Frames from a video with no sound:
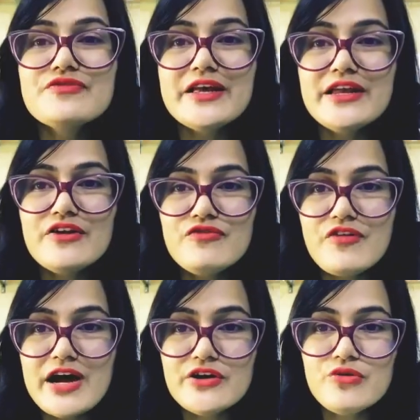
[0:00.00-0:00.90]
very
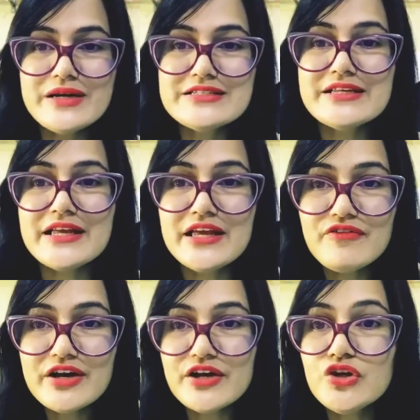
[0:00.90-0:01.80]
effective medicine
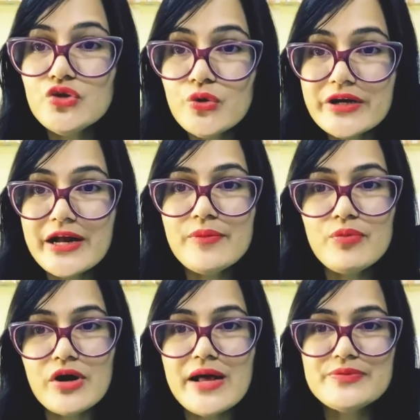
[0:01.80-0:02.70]
even in uterine
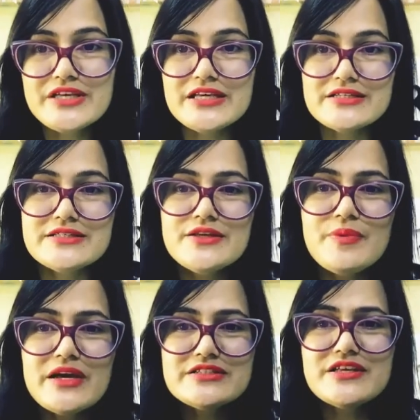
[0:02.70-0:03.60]
prolapse cases.
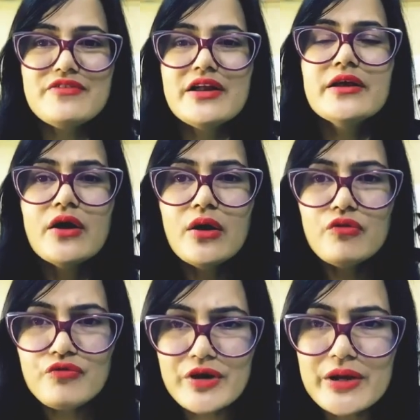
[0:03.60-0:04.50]
CPA is given
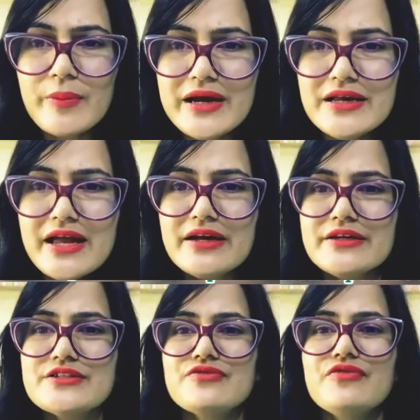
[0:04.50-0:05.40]
frequently, and
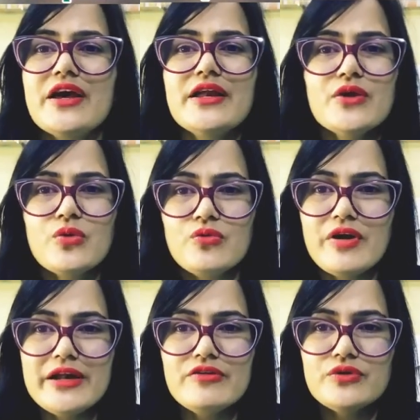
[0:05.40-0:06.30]
it is very good,
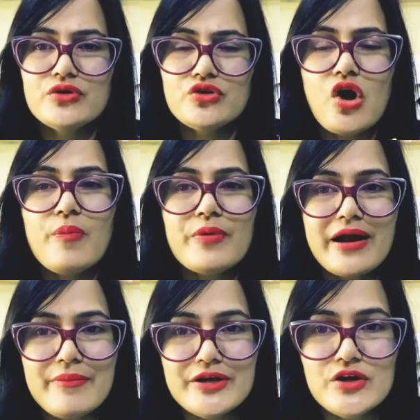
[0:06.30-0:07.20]
very top
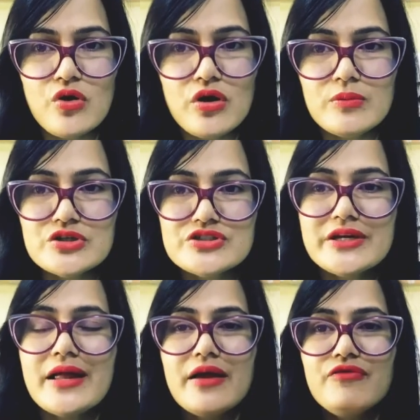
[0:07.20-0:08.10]
remedy almost
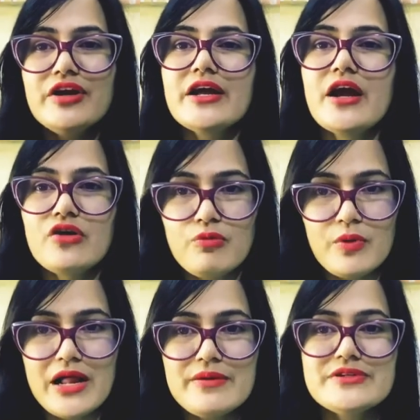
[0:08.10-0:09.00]
in every kind of
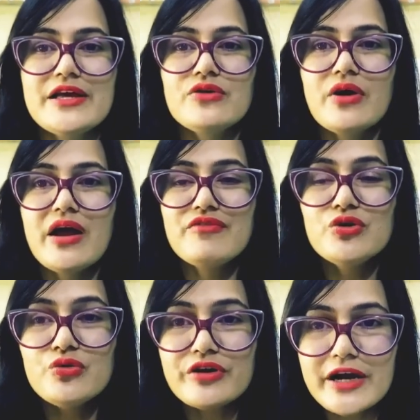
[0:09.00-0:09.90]
prolapse. Like you're having
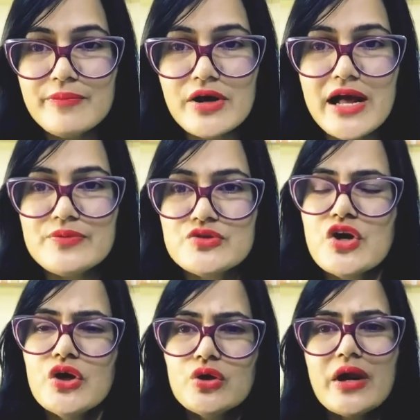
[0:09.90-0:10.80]
uterine prolapse,
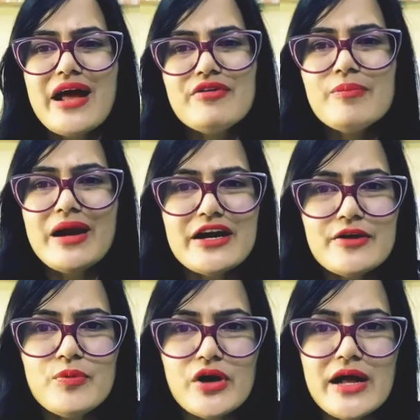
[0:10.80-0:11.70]
you're having
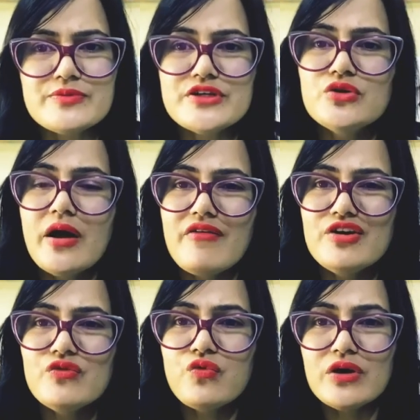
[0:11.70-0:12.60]
bladder prolapse, and you're
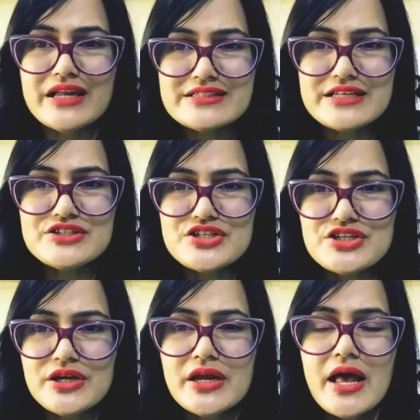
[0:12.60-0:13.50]
having fullness sensation,